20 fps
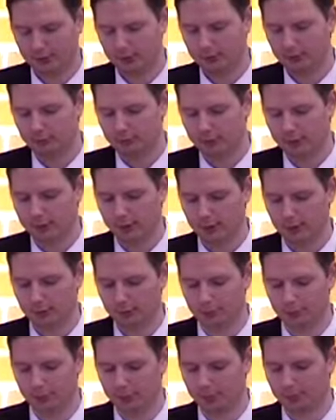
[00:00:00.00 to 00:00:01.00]
When the child
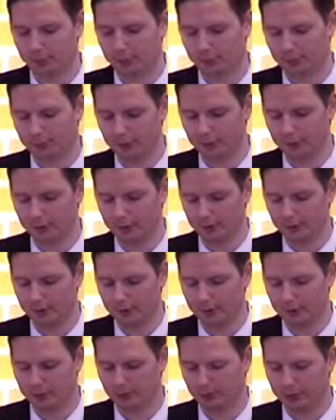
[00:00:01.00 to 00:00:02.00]
brought the folded
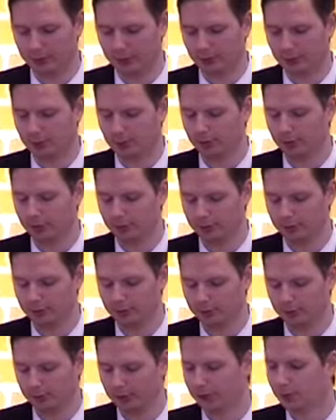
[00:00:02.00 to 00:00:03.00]
end to meet the corners
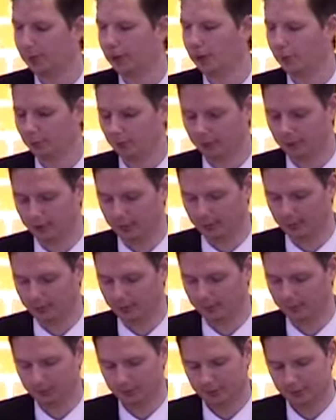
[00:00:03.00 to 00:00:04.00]
that her grandmother held,
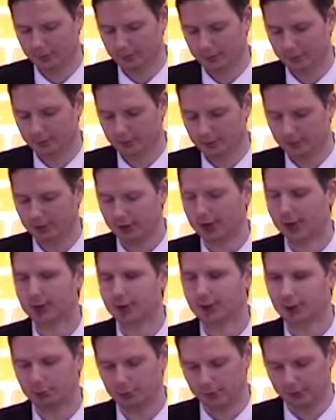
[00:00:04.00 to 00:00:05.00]
she kissed
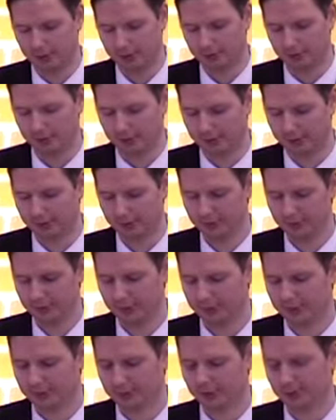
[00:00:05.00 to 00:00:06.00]
her playfully, just as